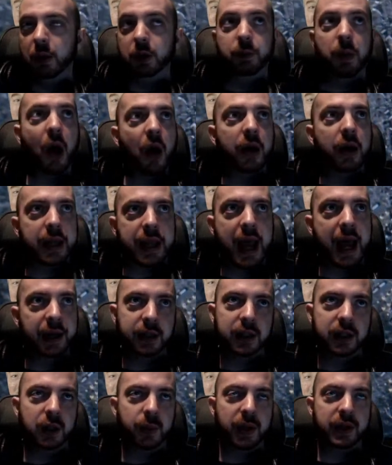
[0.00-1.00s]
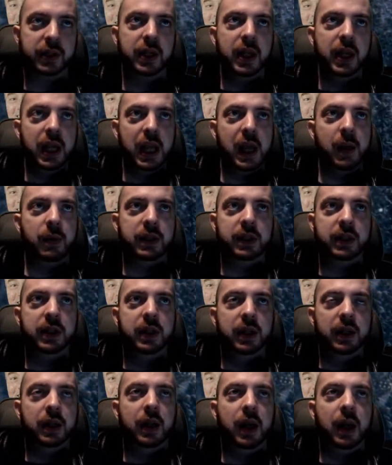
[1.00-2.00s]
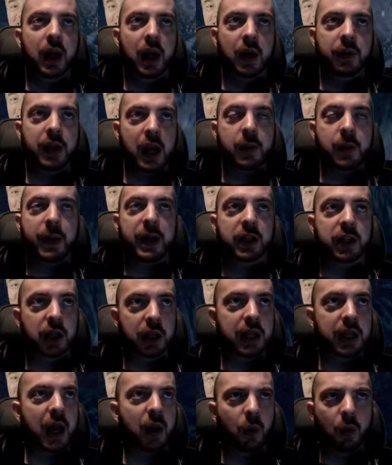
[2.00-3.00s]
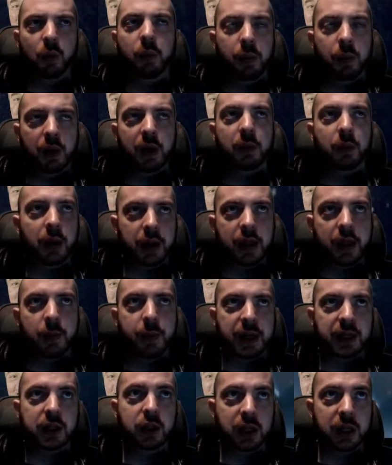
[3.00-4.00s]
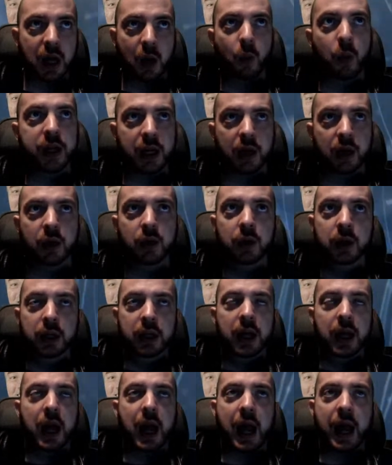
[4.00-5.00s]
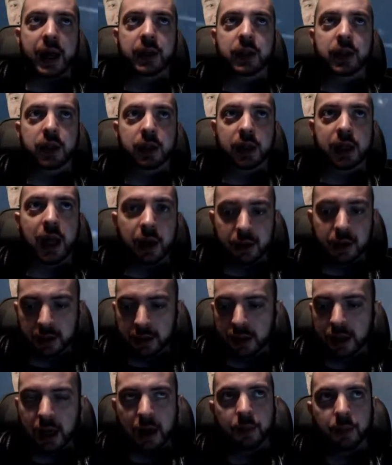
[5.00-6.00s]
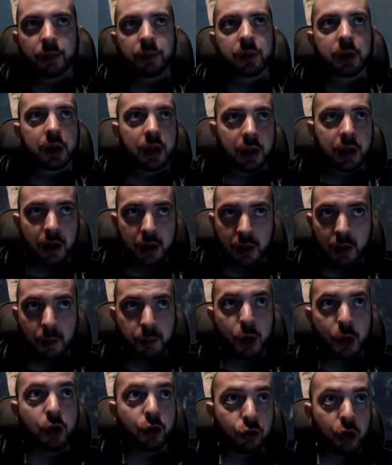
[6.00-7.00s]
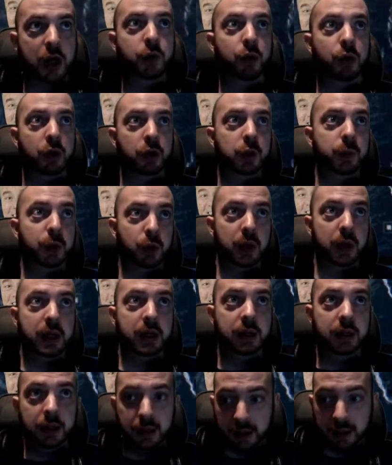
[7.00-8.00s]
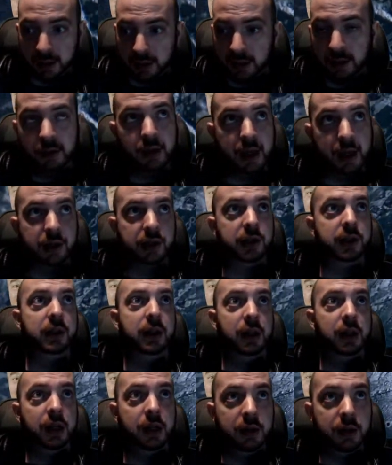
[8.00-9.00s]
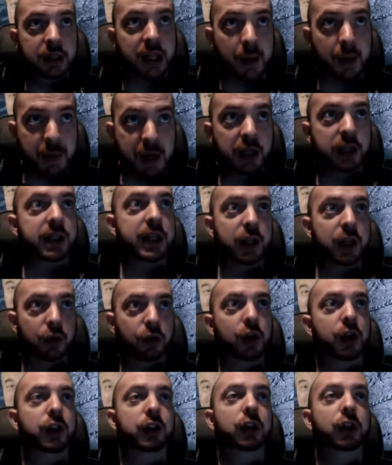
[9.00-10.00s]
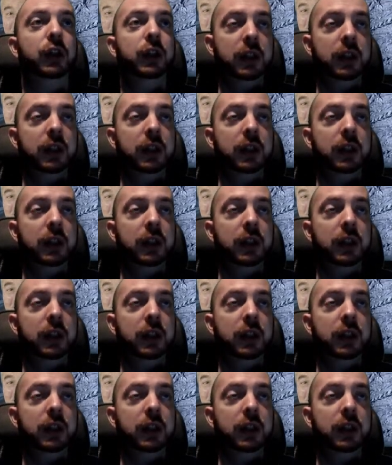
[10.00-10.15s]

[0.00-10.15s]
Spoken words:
partly handed to us. It was the only place you could get, or one of the only places you could get Widow, and you could get good trade routes between this semi-secret